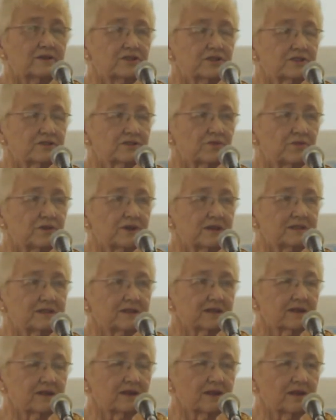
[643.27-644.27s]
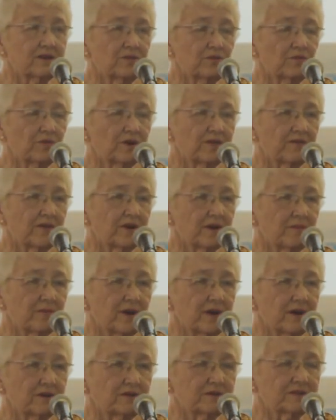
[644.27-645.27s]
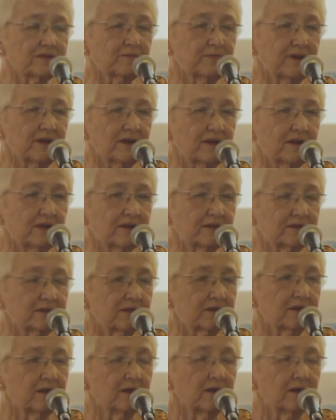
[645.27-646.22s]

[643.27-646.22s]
just recently at one of our mayor's meetings.